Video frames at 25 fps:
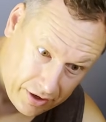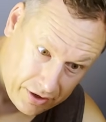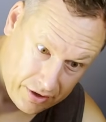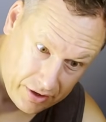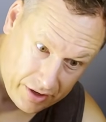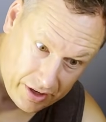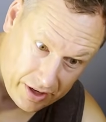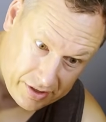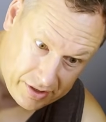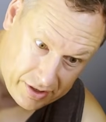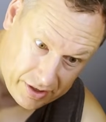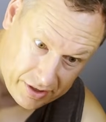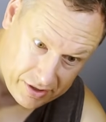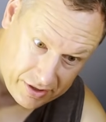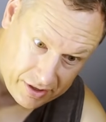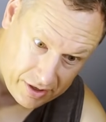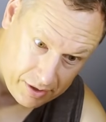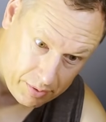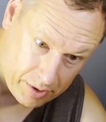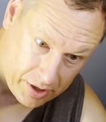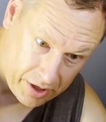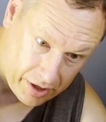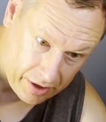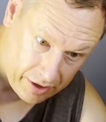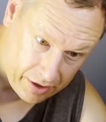you guys can see
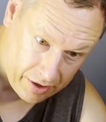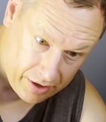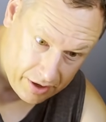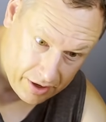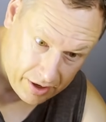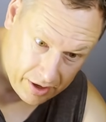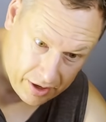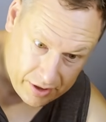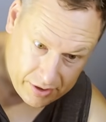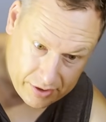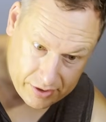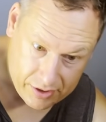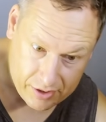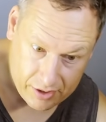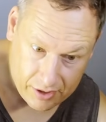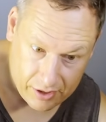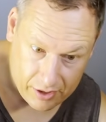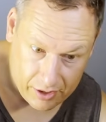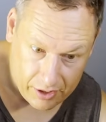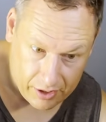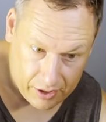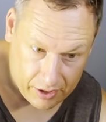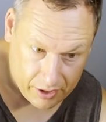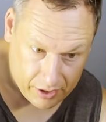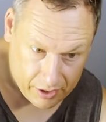we got a nice
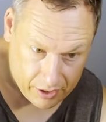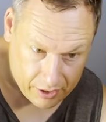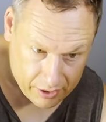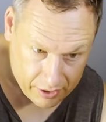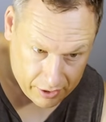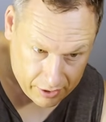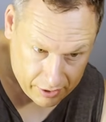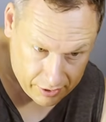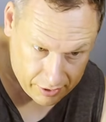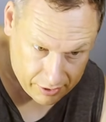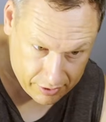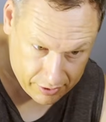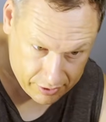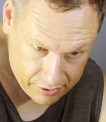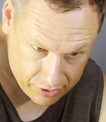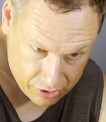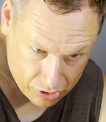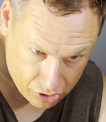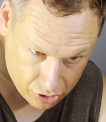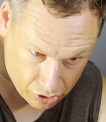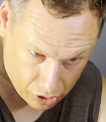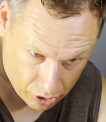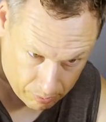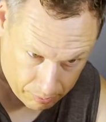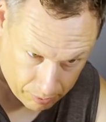
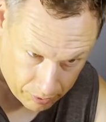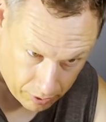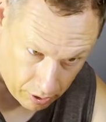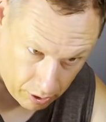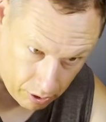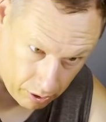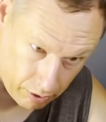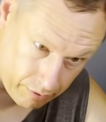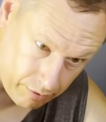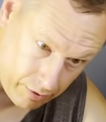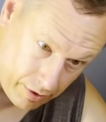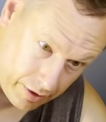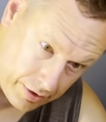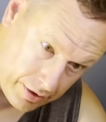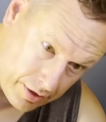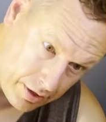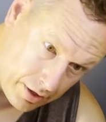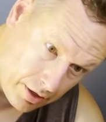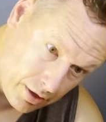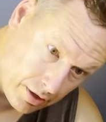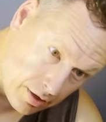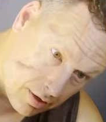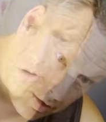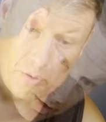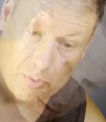sharp curve right
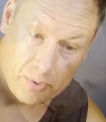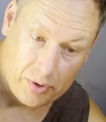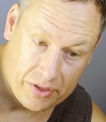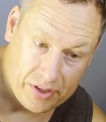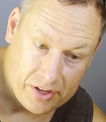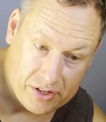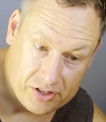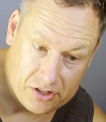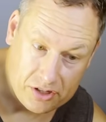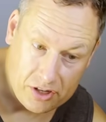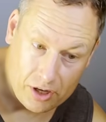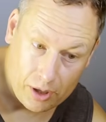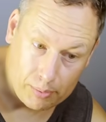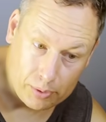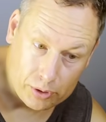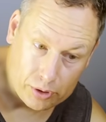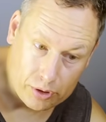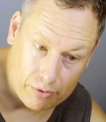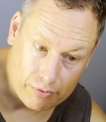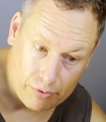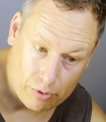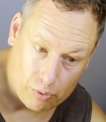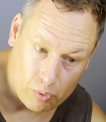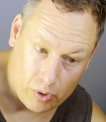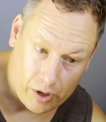there. With this doubled
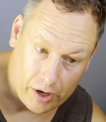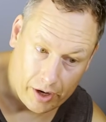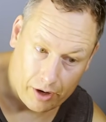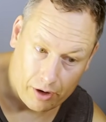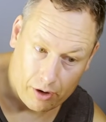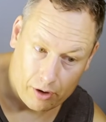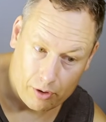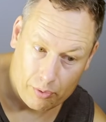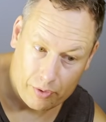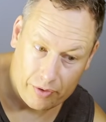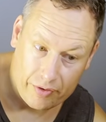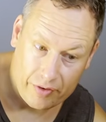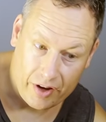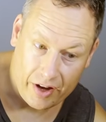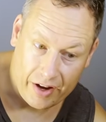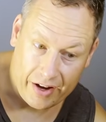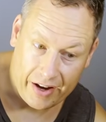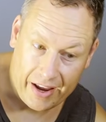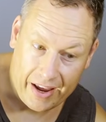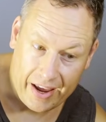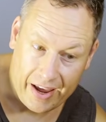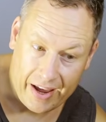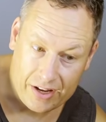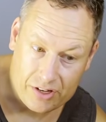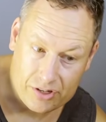over wire, we've got
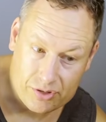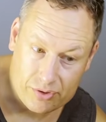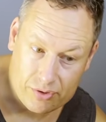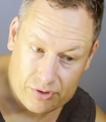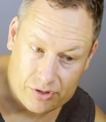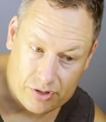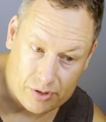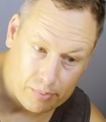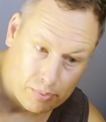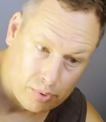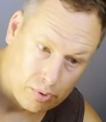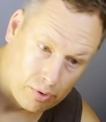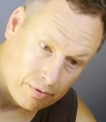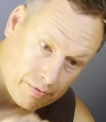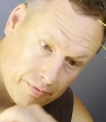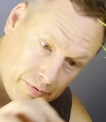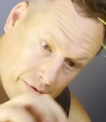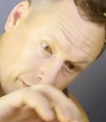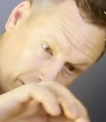extra support for